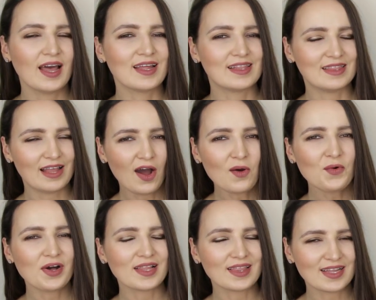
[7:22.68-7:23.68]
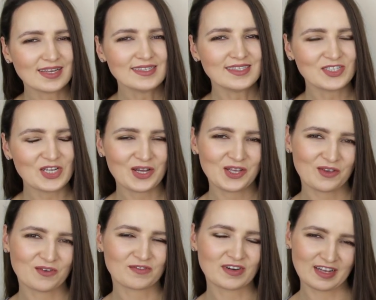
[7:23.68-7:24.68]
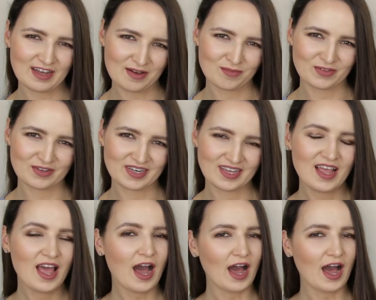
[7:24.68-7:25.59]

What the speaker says: And now let's check your vocabulary.